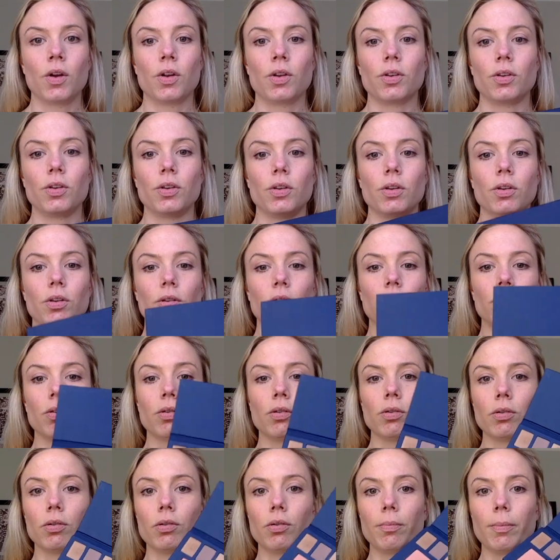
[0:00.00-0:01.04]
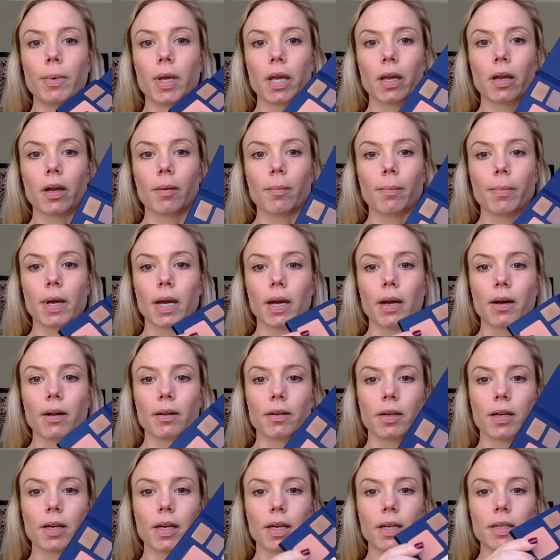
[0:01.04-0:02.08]
new makeup
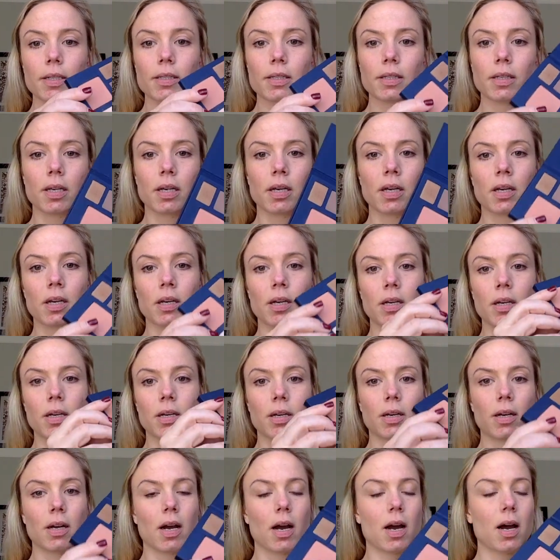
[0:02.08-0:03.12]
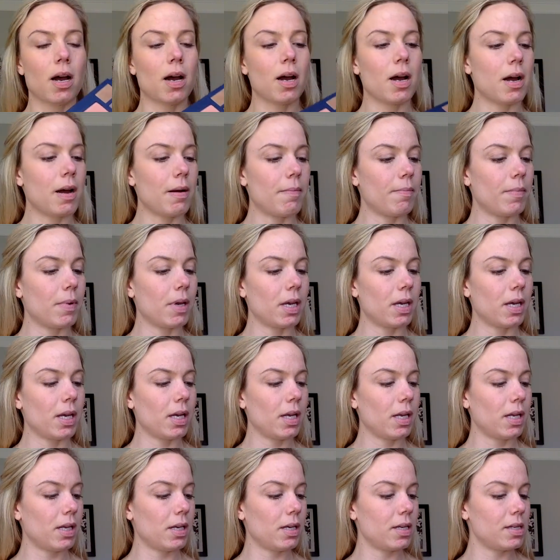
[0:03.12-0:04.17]
palette.
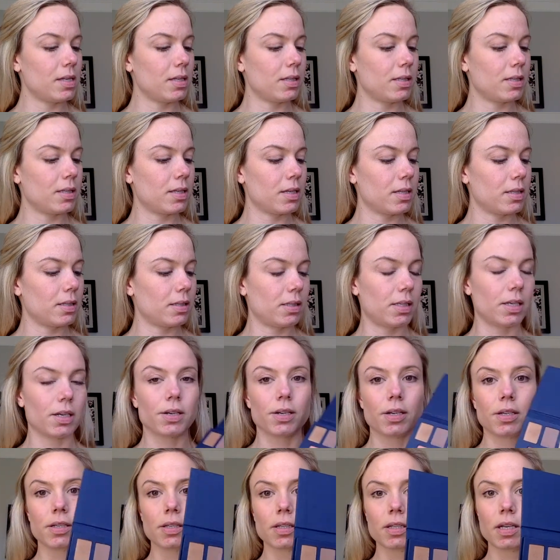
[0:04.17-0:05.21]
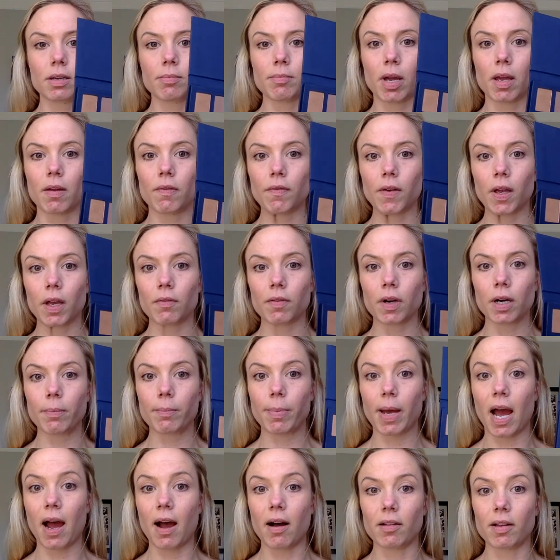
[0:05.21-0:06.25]
It is seriously my favorite
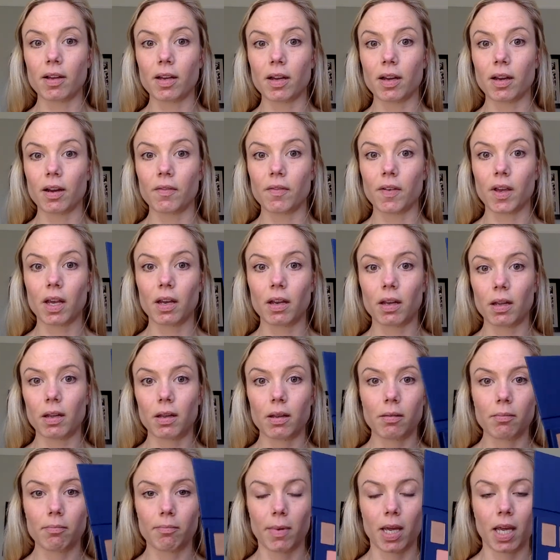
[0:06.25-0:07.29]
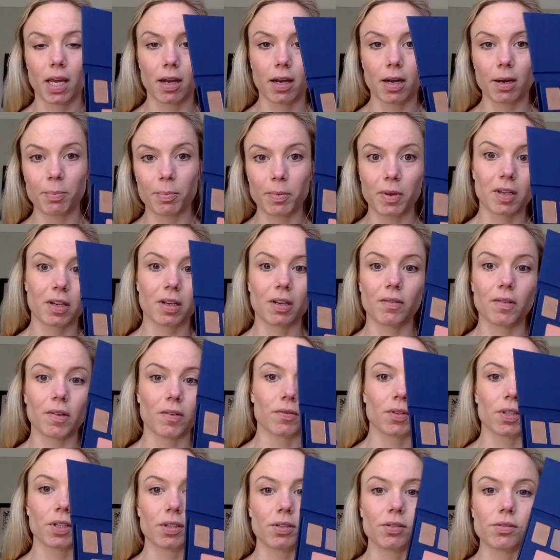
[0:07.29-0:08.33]
palette of any makeup that I've
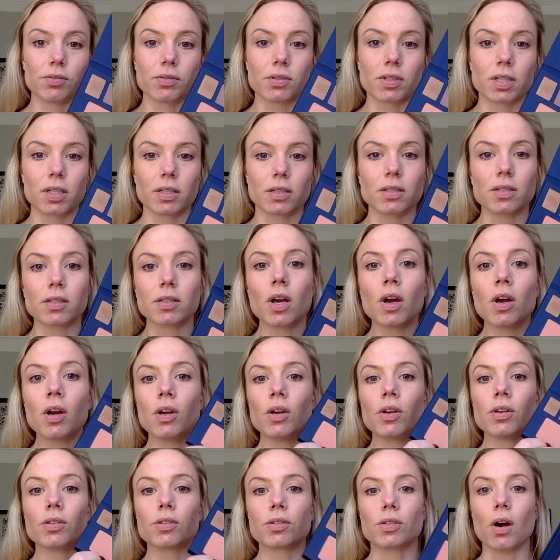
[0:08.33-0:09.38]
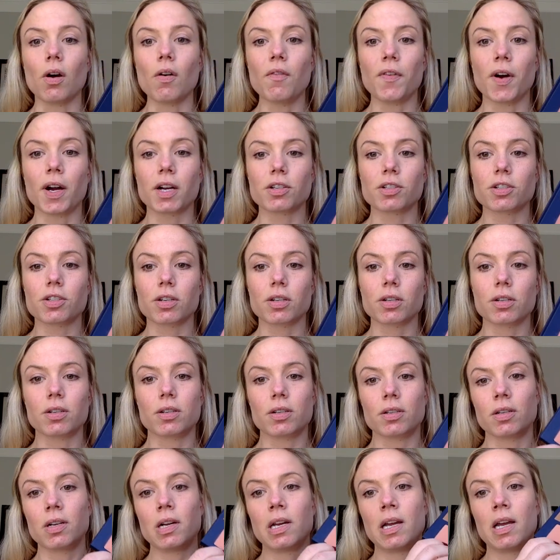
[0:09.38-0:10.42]
ever used. It's so
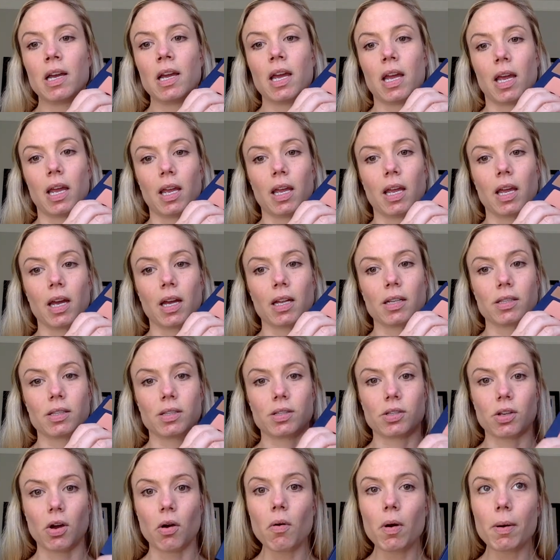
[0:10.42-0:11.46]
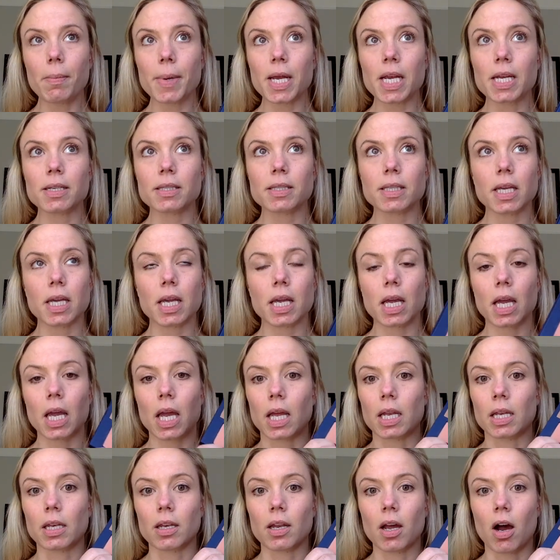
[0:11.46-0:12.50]
functional and so amazing
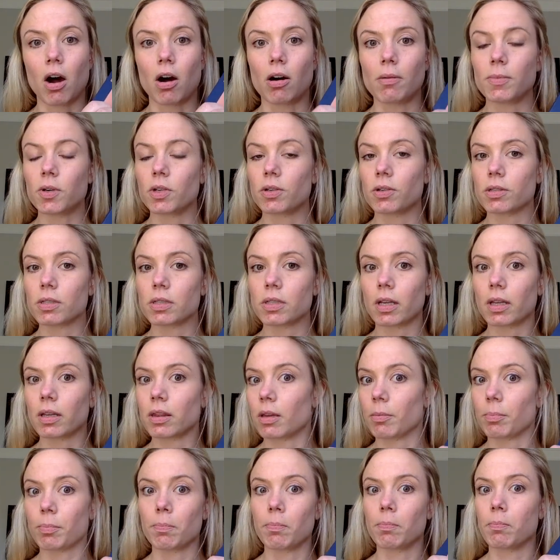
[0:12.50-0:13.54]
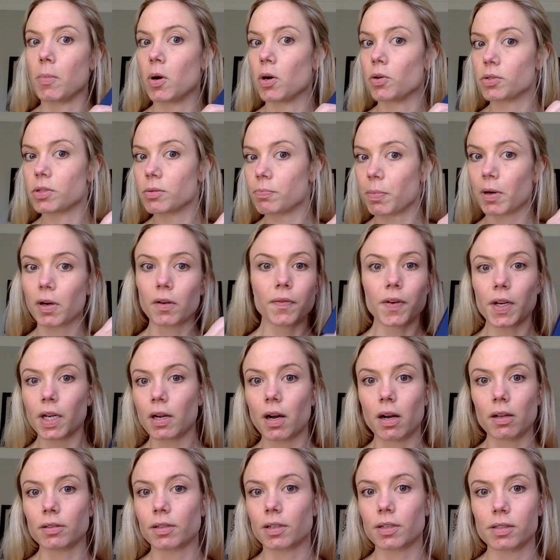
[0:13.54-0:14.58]
and almost like the most perfect
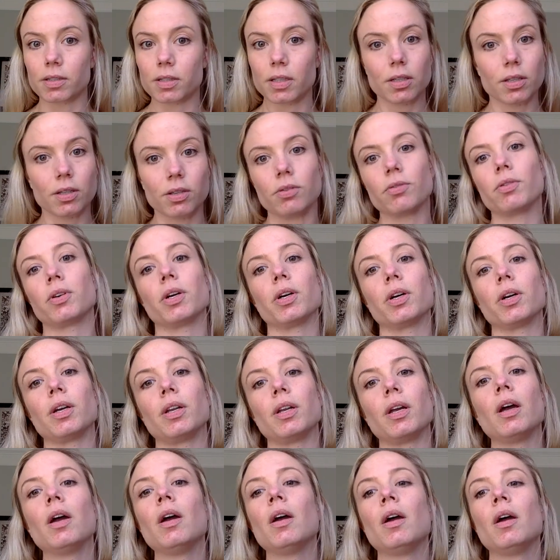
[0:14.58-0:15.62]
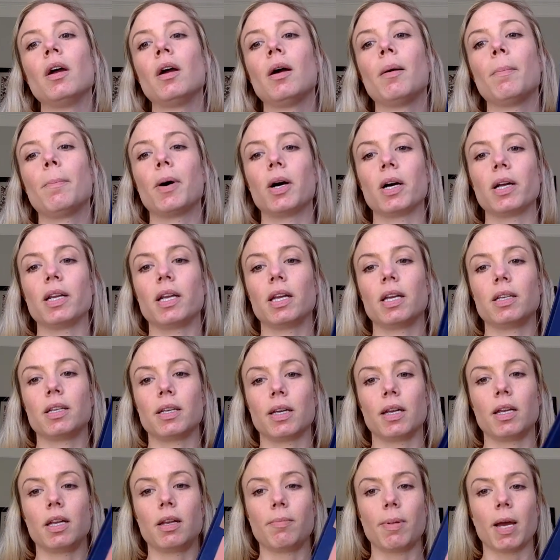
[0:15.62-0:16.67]
colors that you could put in
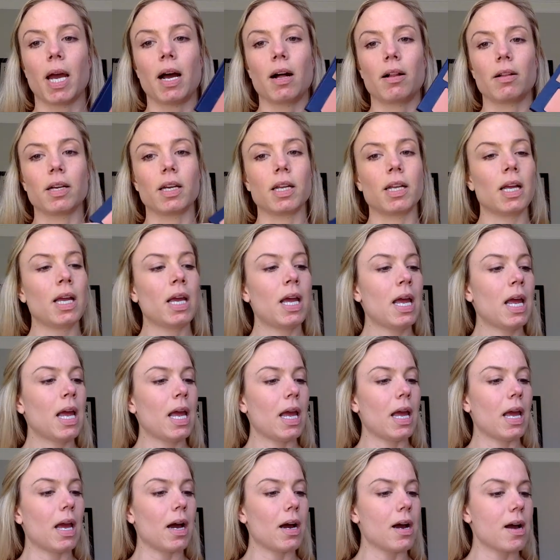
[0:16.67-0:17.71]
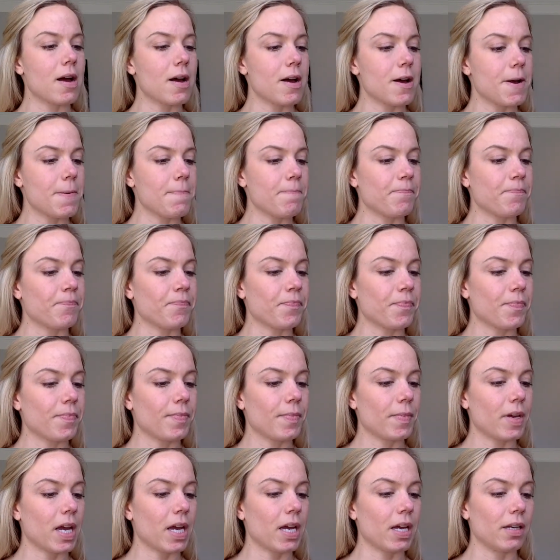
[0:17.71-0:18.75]
any palette. Um,
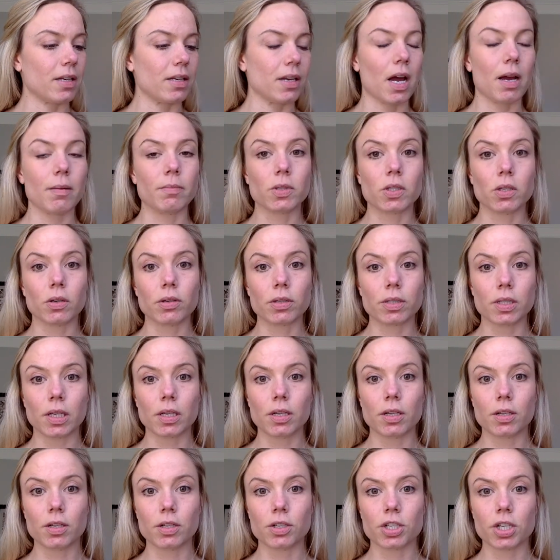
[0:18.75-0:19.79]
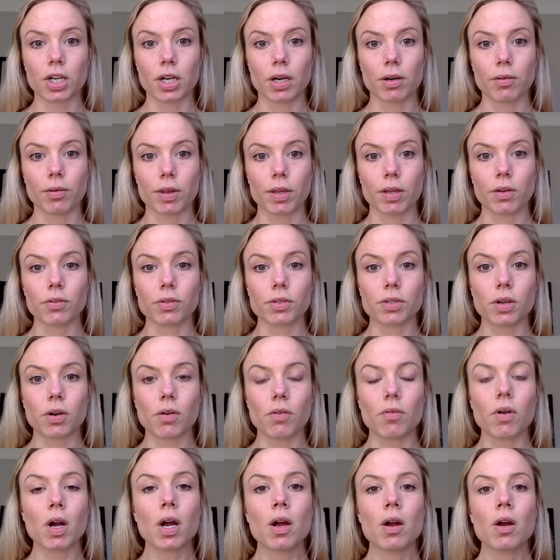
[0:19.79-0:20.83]
and I'm so excited to share it with you.
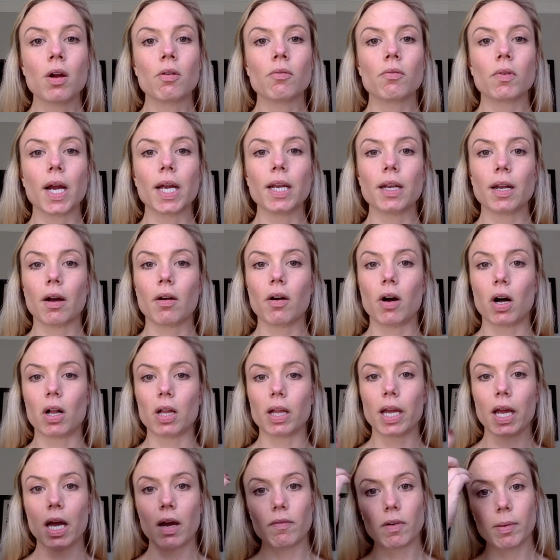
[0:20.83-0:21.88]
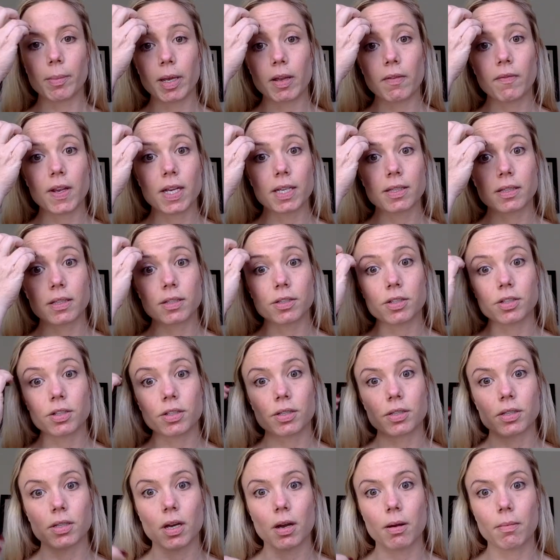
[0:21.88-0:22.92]
So right now, all I have on my face is
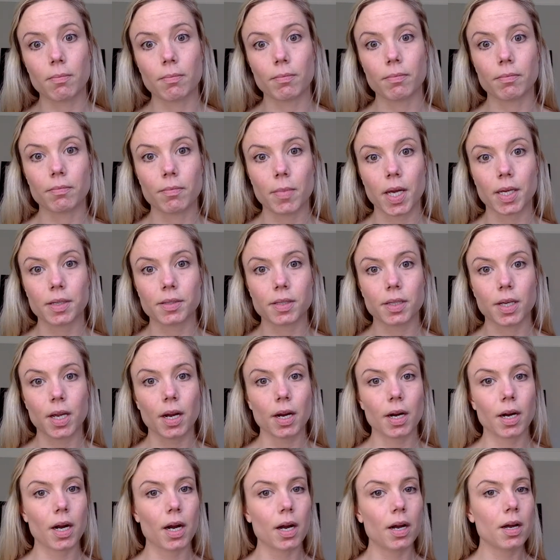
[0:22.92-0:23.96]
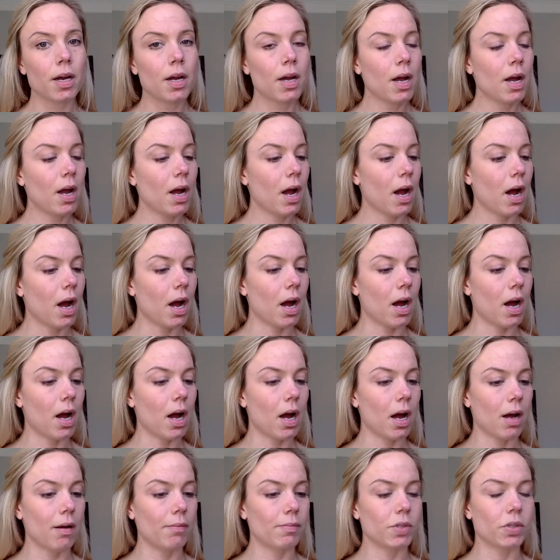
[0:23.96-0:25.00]
just some mascara. So
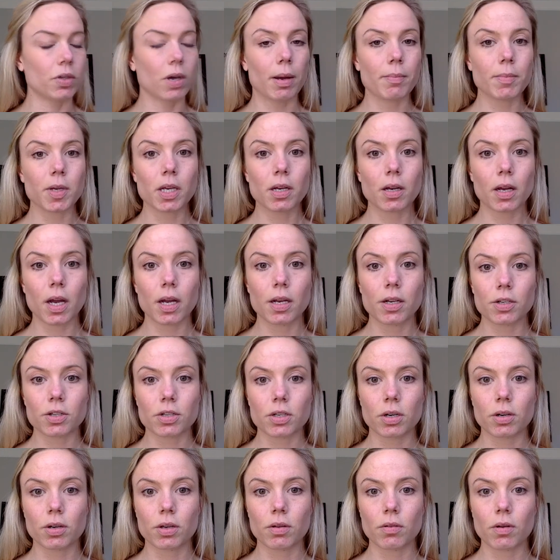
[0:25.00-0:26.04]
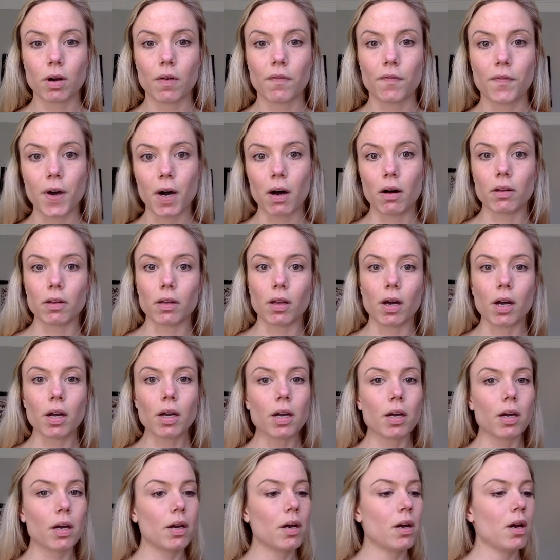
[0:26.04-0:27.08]
I'm going to kind of show you a fall
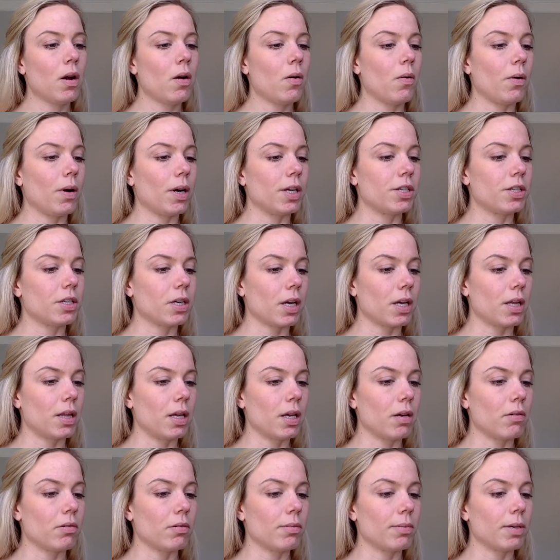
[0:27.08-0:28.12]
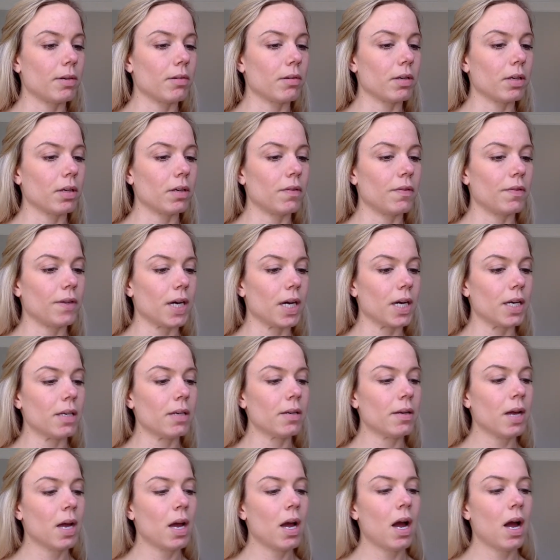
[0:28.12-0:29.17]
look, which I think will be really fun.